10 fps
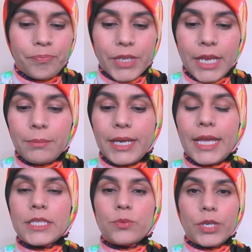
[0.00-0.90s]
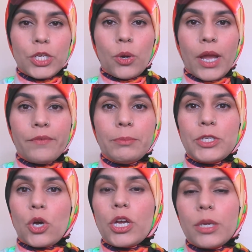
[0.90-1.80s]
In my next video, I will be
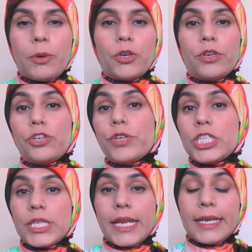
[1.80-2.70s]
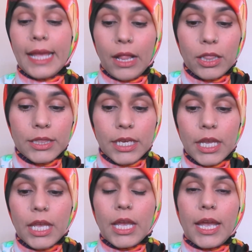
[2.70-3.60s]
talking about nutrition and health,
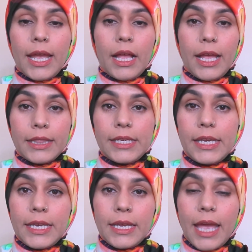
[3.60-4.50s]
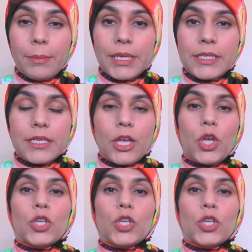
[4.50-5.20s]
healthy eating habits.